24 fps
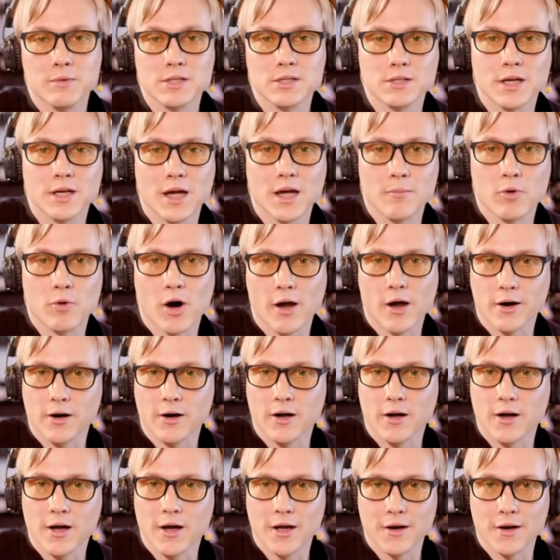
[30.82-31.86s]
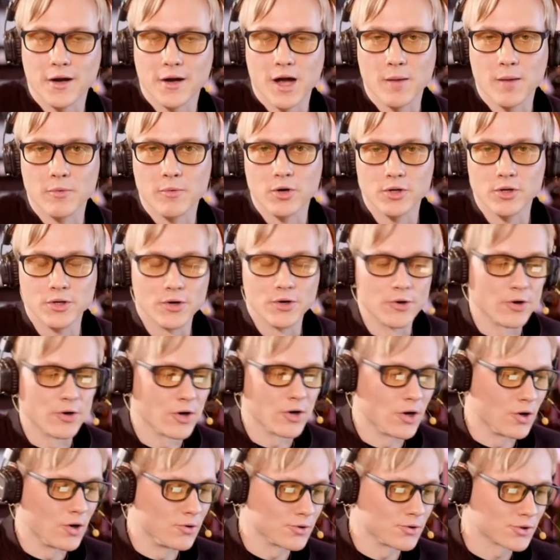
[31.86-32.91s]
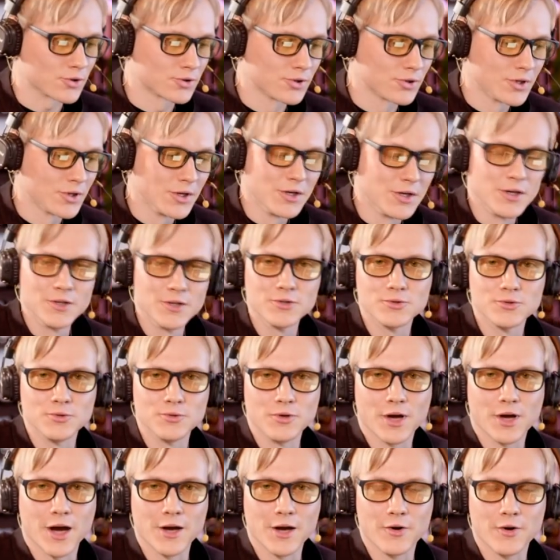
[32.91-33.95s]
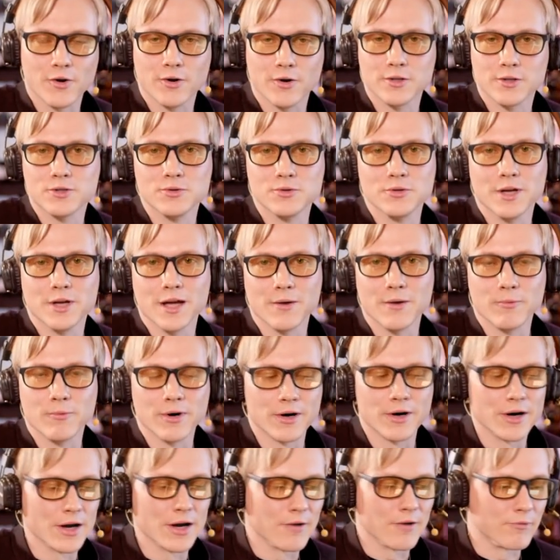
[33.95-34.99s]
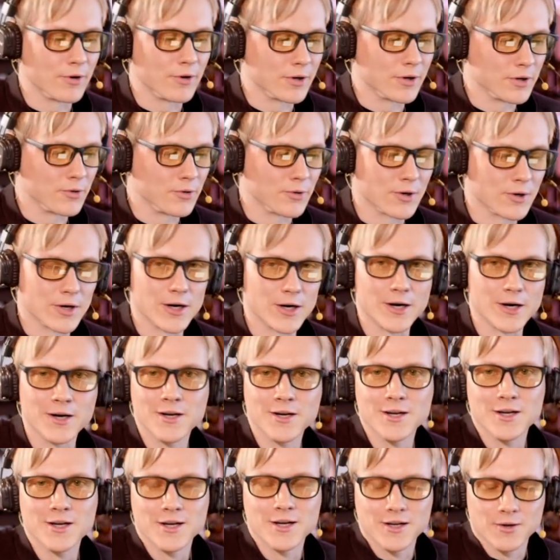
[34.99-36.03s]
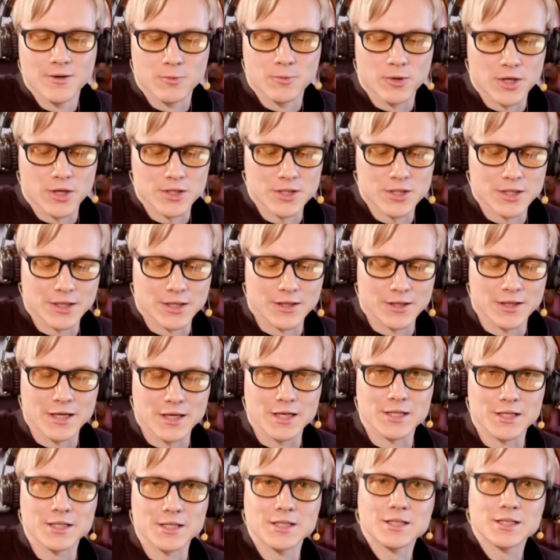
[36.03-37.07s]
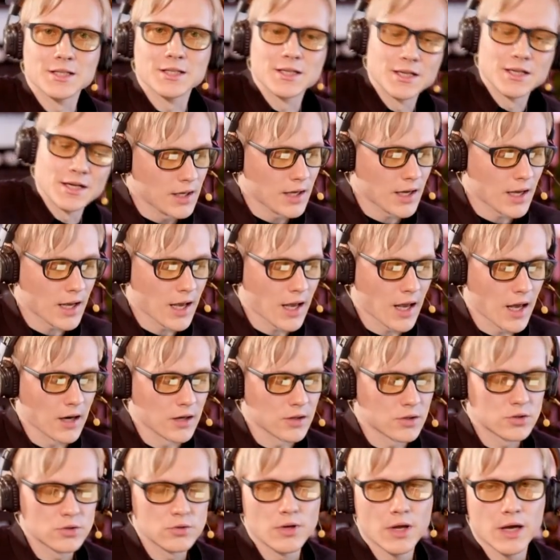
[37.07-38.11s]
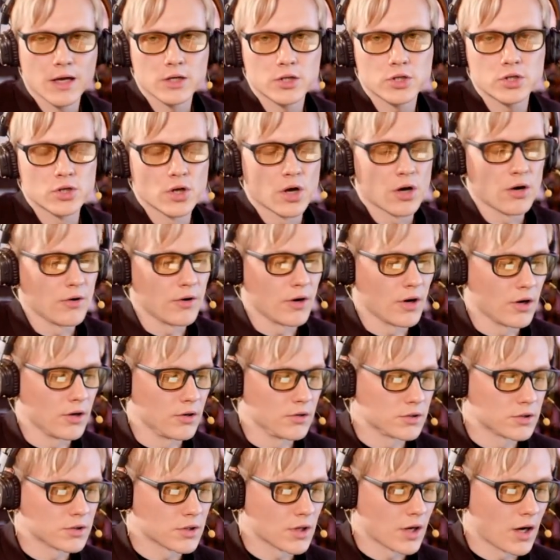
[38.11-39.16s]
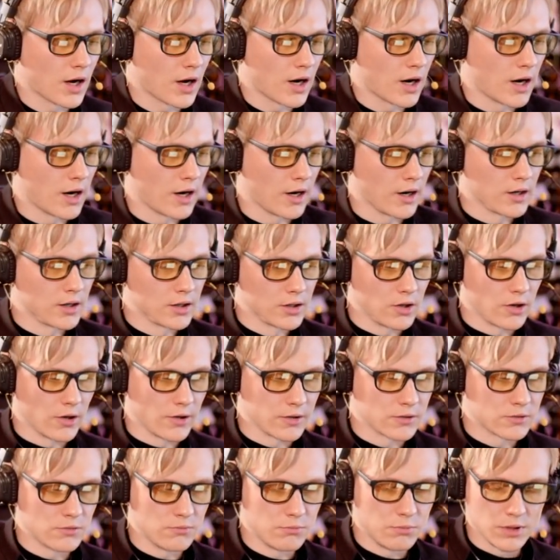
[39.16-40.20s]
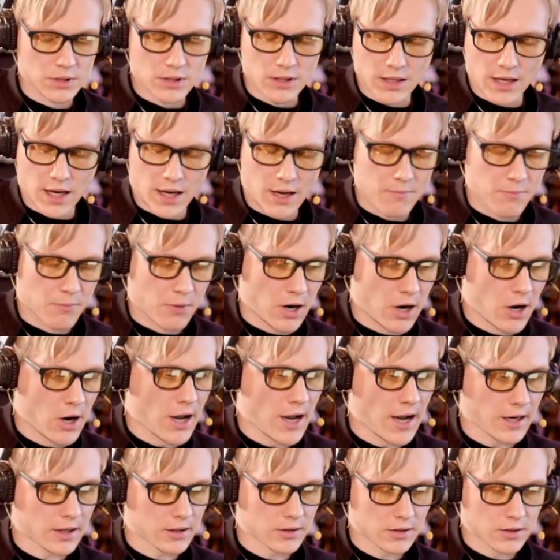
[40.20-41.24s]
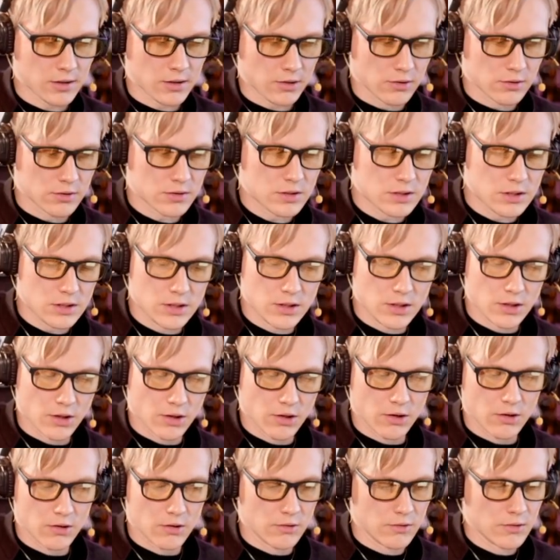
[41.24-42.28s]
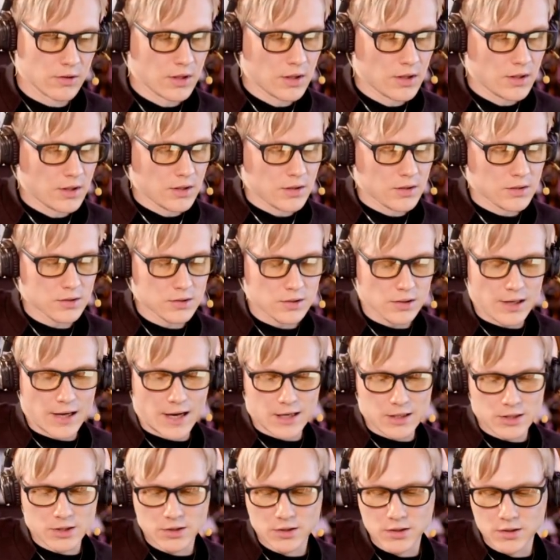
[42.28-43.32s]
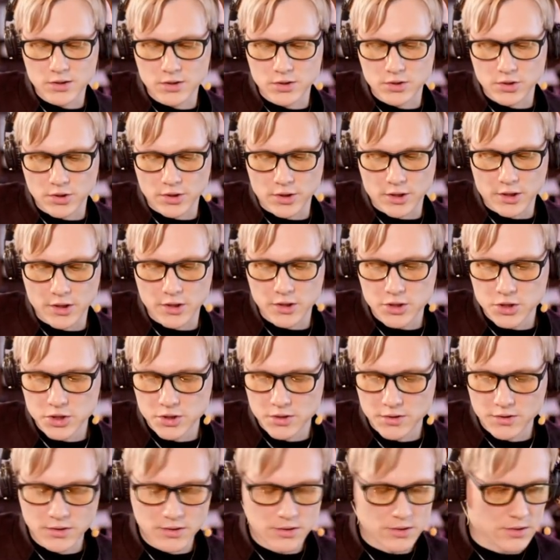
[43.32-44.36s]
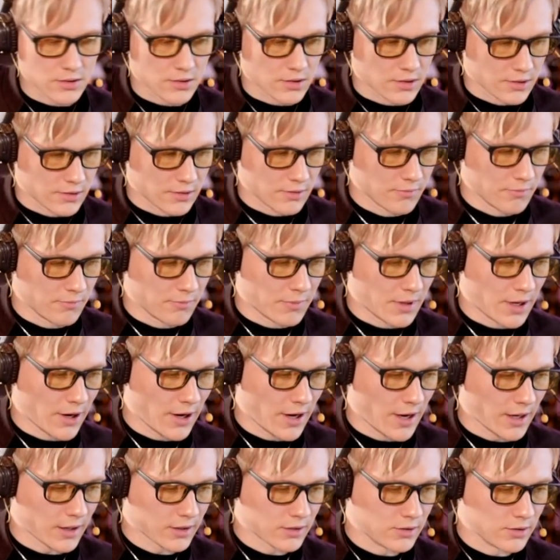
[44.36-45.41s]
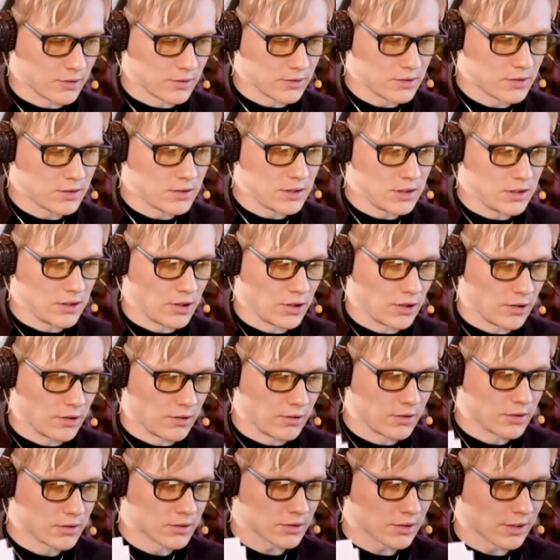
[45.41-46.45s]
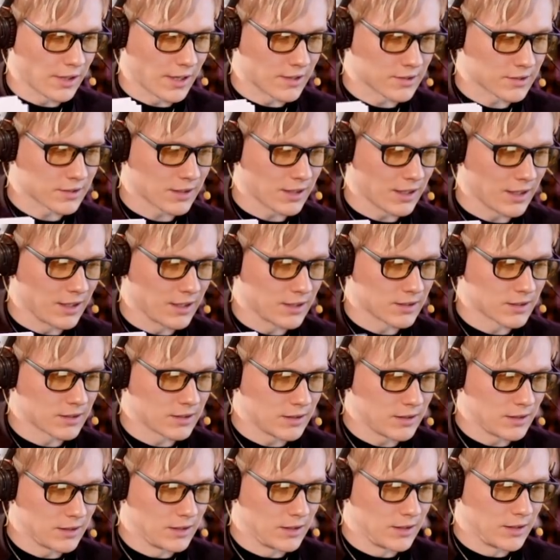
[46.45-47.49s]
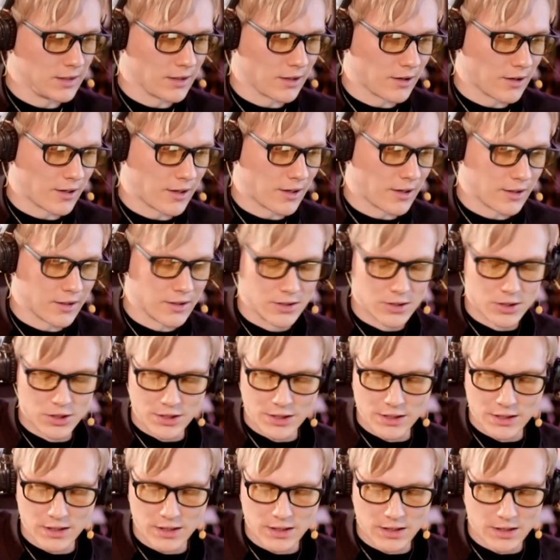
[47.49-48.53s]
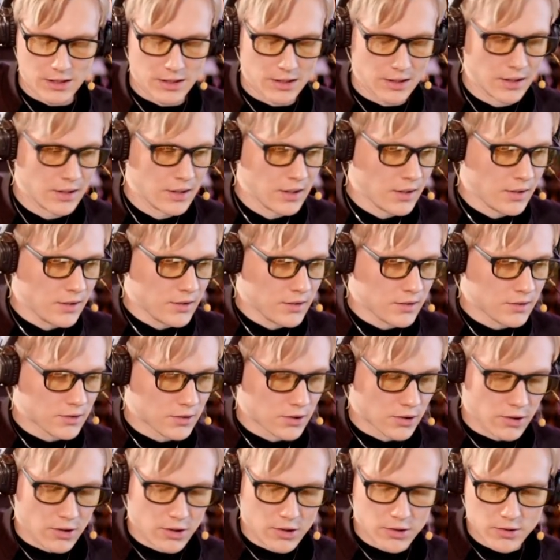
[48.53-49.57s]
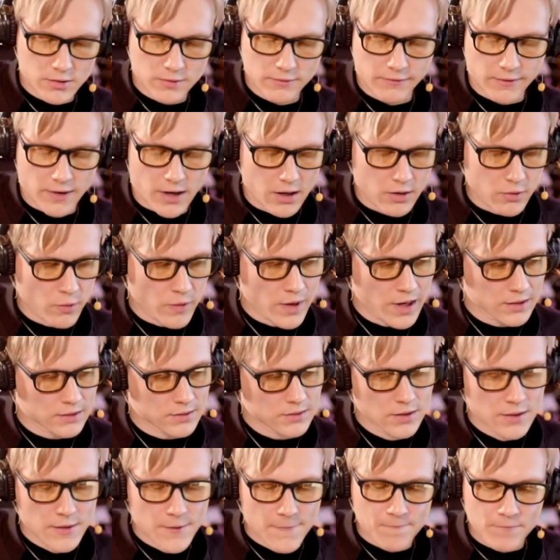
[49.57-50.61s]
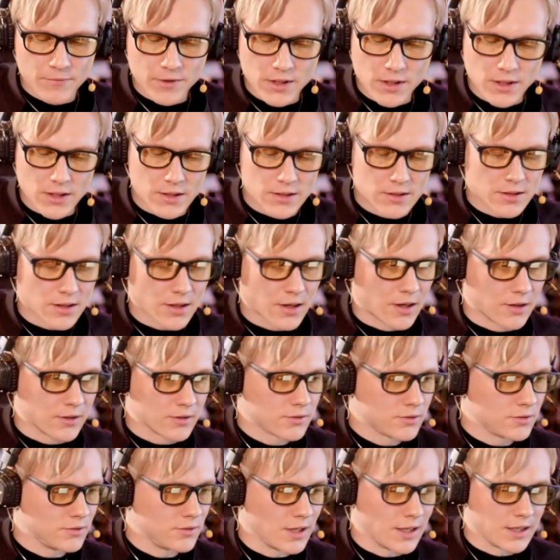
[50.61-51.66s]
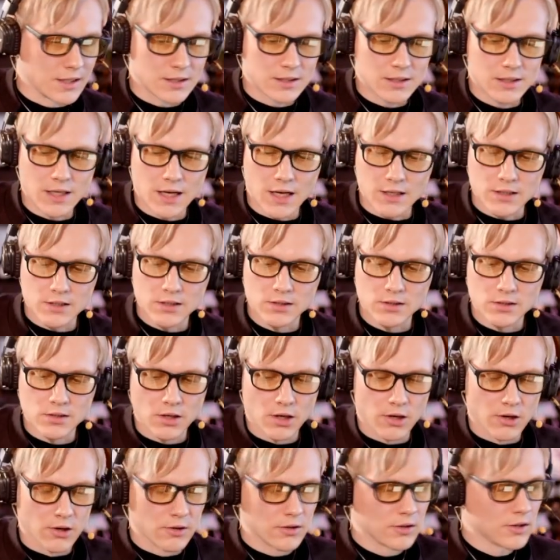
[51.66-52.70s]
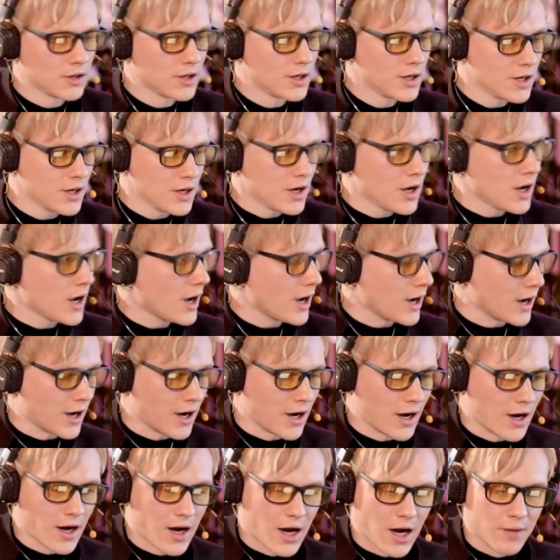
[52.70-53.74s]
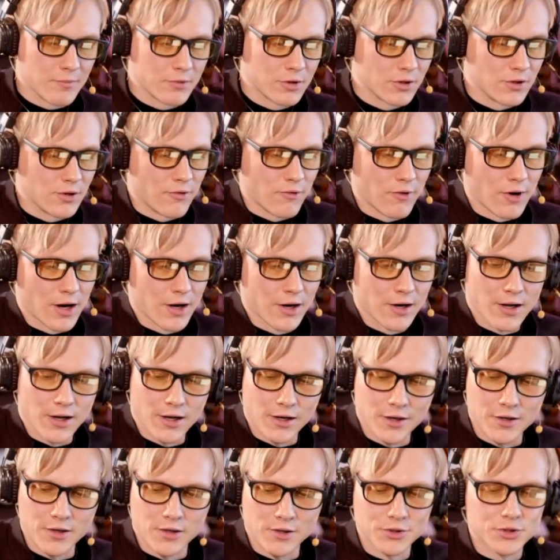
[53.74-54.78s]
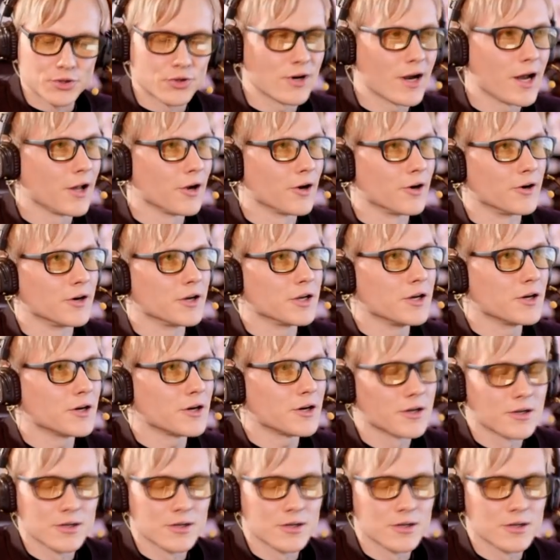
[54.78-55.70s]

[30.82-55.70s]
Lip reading: is Teemu Arna and I'm your host tonight or today, wherever you are watching this. And today's show notes are going to be at biohack.to/Serge. So biohack.to/SERGE. Serge Faguet is our today's guest. So I'm going to run a little trailer here.